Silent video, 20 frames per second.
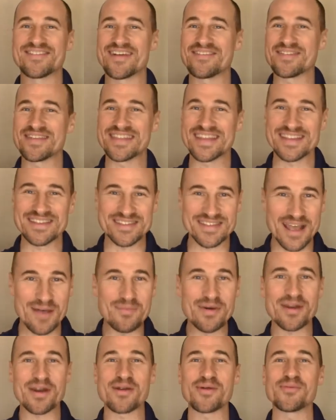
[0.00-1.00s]
Everything's
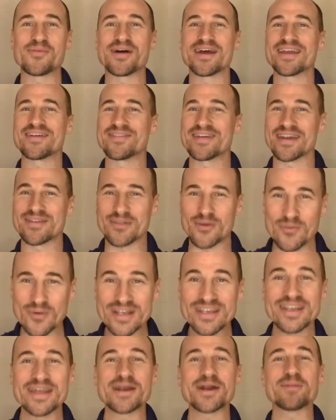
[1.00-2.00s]
coming our way. We got the
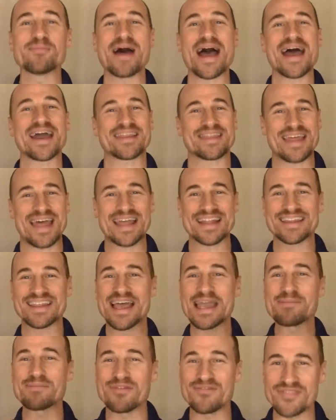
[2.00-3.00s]
wind at our back, that
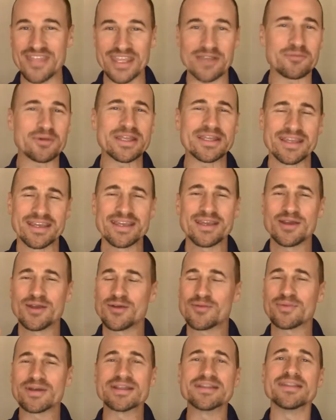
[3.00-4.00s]
type of thing. We
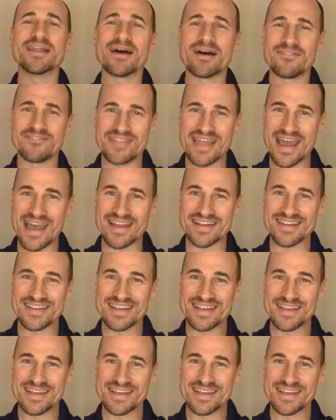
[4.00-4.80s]
love that.